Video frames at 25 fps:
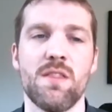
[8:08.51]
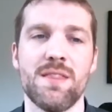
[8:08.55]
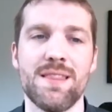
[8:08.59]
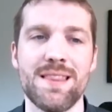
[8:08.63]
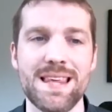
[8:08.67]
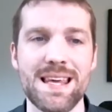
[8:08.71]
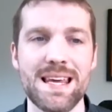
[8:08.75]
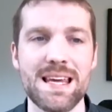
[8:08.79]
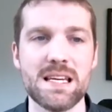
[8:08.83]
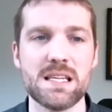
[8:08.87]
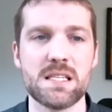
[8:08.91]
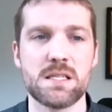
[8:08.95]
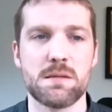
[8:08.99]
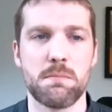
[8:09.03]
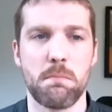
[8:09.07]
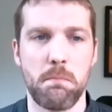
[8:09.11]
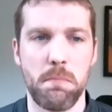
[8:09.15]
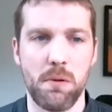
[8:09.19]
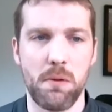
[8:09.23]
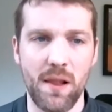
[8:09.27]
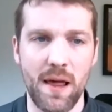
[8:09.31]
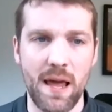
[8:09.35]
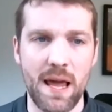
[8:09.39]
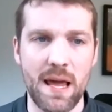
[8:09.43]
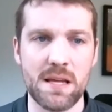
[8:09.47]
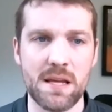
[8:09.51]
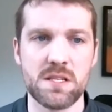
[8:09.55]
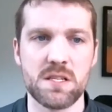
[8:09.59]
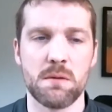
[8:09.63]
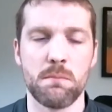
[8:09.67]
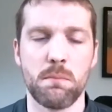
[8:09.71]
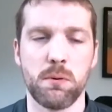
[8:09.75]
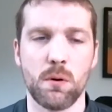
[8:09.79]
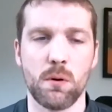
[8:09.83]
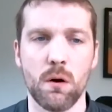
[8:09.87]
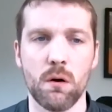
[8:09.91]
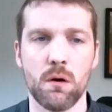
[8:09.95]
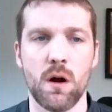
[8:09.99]
these plans and
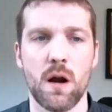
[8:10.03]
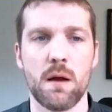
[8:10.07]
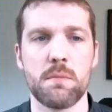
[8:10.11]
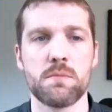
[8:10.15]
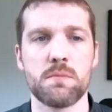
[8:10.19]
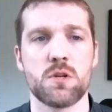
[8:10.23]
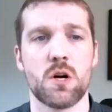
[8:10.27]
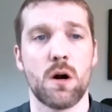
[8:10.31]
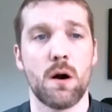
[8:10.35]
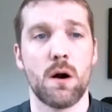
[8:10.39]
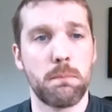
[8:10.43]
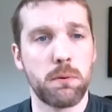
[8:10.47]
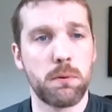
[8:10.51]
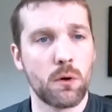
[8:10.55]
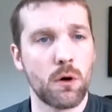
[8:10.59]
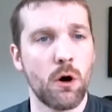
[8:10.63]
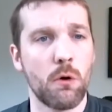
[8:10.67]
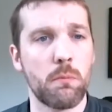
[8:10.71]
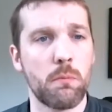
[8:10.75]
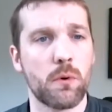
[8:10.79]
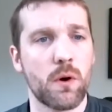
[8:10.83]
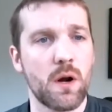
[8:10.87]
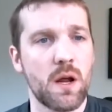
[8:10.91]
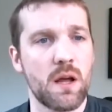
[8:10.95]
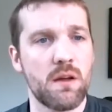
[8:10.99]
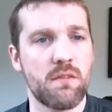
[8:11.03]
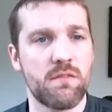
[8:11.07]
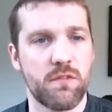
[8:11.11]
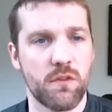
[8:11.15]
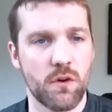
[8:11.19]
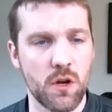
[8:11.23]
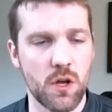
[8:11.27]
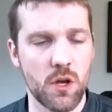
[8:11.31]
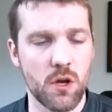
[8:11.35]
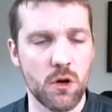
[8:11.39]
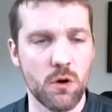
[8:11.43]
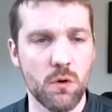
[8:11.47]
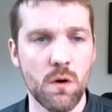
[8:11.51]
programs are appropriate for
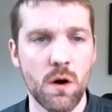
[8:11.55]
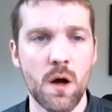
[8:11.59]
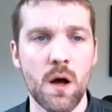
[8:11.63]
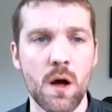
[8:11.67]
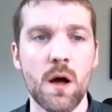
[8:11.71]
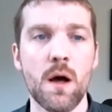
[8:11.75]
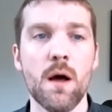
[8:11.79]
you,